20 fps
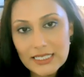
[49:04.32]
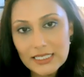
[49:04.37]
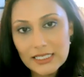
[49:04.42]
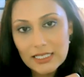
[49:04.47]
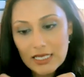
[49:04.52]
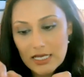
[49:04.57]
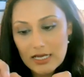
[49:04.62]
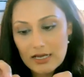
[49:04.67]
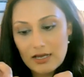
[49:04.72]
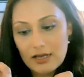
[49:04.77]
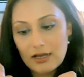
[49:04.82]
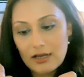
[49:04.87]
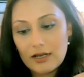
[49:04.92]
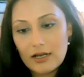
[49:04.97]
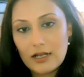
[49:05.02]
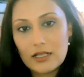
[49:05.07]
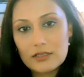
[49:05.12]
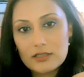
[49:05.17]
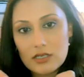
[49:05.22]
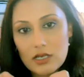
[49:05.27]
in
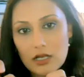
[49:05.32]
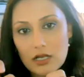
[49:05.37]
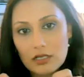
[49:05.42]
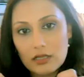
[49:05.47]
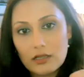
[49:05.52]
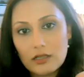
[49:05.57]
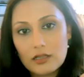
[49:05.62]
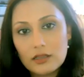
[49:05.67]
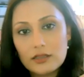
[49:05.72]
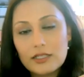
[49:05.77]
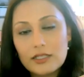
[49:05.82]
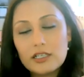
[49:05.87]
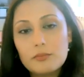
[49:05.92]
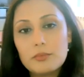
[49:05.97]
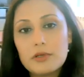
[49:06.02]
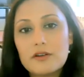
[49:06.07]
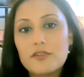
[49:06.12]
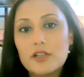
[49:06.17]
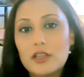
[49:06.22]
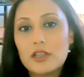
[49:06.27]
a little
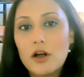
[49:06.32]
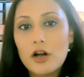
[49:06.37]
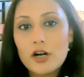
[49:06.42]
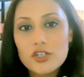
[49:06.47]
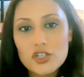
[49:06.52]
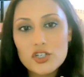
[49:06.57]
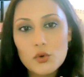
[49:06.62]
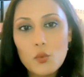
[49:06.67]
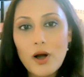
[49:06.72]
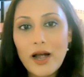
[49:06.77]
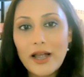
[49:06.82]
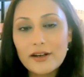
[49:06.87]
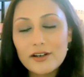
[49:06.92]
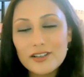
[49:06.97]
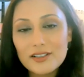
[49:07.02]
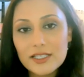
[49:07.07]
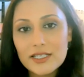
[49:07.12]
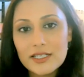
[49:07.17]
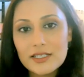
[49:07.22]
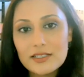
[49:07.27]
bit of a larger, wider
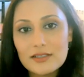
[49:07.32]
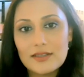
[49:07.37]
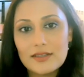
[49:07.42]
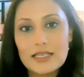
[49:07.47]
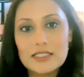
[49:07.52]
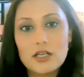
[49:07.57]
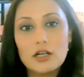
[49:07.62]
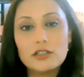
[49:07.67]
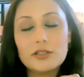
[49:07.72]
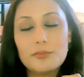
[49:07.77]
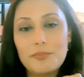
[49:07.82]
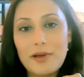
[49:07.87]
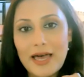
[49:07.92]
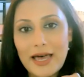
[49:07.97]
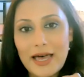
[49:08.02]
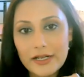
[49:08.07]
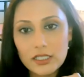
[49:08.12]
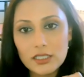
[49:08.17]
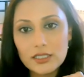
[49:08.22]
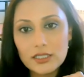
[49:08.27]
lead, that's called a
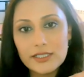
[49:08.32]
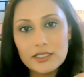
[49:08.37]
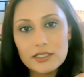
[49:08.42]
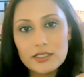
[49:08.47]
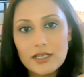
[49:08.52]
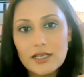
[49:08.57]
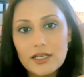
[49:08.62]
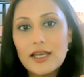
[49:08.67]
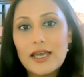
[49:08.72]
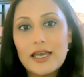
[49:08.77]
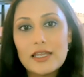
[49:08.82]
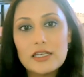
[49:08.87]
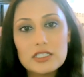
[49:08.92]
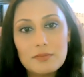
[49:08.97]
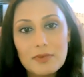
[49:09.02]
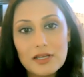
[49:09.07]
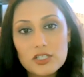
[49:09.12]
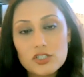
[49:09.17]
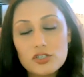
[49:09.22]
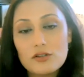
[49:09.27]
paddle lead, and to
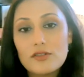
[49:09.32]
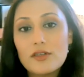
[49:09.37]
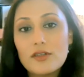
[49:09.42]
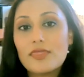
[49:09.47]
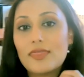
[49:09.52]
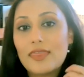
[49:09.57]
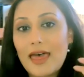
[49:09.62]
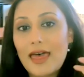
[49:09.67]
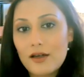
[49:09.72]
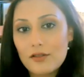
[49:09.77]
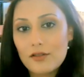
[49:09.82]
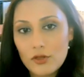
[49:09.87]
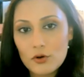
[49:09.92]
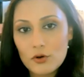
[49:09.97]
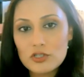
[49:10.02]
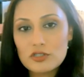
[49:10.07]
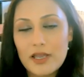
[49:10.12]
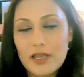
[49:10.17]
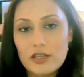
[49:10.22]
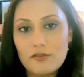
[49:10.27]
make sure that
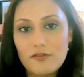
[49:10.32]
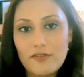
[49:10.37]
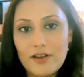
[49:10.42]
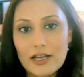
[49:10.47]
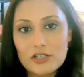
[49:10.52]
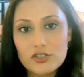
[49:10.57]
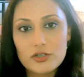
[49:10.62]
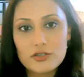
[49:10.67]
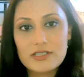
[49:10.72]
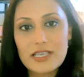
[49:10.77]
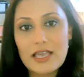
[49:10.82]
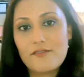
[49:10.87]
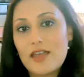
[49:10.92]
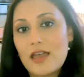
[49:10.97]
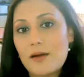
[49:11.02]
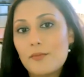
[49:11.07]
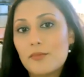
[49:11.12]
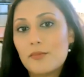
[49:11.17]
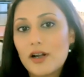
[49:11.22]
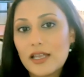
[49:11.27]
those manufacturers have
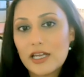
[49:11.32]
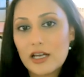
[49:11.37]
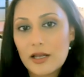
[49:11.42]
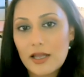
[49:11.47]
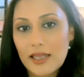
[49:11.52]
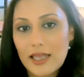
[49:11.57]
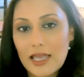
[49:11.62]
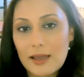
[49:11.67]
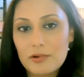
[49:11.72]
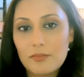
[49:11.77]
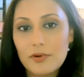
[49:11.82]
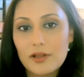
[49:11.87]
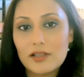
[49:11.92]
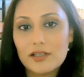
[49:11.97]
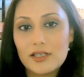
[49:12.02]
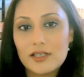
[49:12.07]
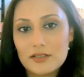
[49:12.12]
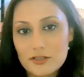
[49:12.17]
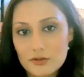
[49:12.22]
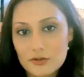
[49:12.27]
MRI
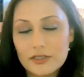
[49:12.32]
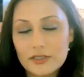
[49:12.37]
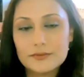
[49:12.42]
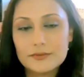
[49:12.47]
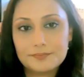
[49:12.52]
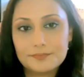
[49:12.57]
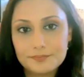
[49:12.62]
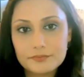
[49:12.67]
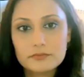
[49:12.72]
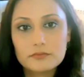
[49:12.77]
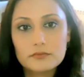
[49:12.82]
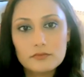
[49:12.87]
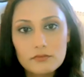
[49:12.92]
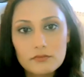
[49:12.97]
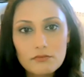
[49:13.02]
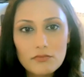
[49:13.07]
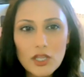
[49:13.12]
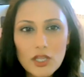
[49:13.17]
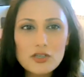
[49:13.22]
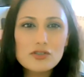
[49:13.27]
capability as well.
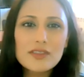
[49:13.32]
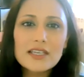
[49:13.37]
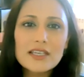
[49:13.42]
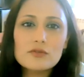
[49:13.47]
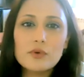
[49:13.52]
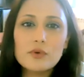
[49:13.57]
So that's